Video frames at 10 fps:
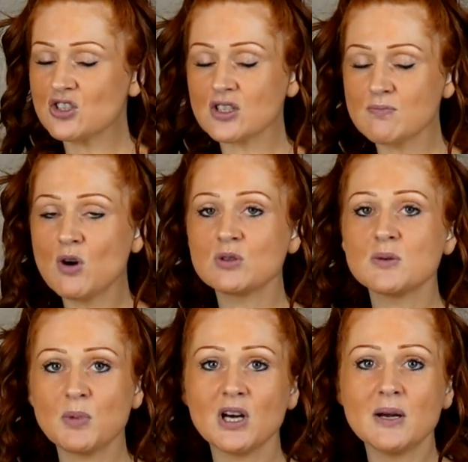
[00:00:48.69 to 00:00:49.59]
just
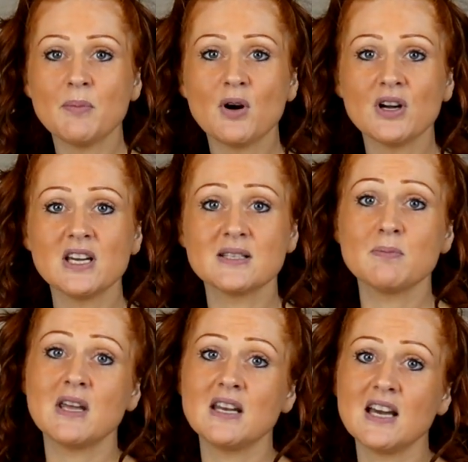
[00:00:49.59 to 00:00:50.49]
multiply it by as
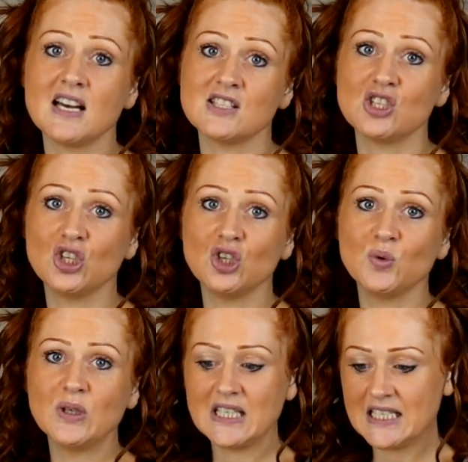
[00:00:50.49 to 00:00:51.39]
many as you
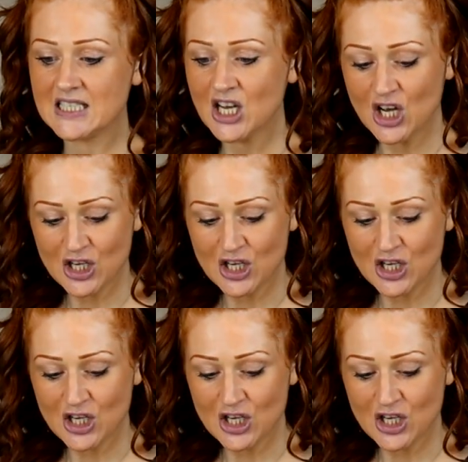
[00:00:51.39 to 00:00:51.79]
need.